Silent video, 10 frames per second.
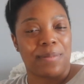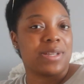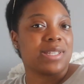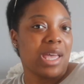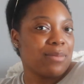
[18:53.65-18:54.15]
I'm
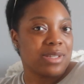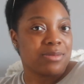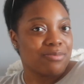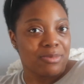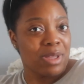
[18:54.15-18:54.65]
gonna say I
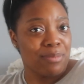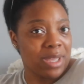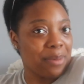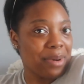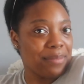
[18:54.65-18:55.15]
miss him
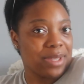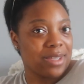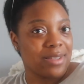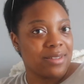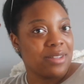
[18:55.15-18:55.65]
being a
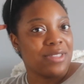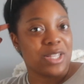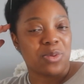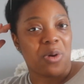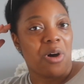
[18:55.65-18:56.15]
puppy.
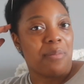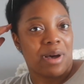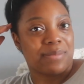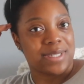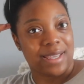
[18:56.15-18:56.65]
That's what all
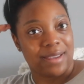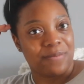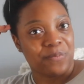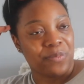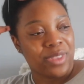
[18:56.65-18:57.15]
moms say.